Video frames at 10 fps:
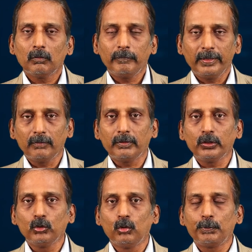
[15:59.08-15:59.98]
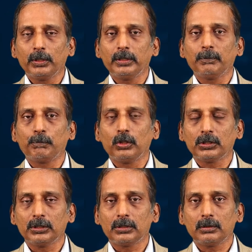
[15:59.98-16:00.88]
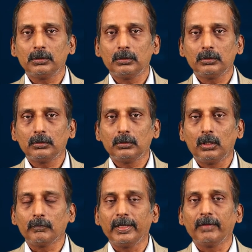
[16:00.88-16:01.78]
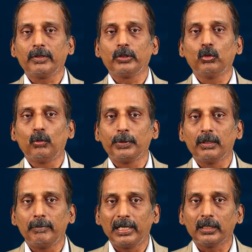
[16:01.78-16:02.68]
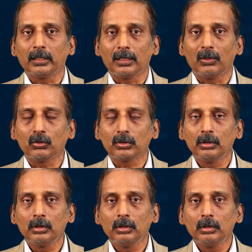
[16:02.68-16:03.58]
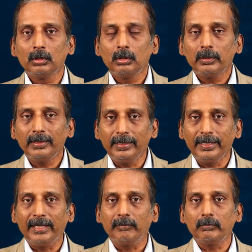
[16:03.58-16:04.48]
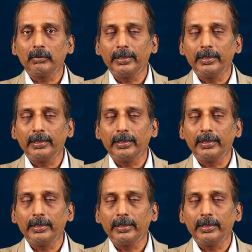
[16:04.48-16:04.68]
Whenever you open a deposit or whenever you open a bank account, name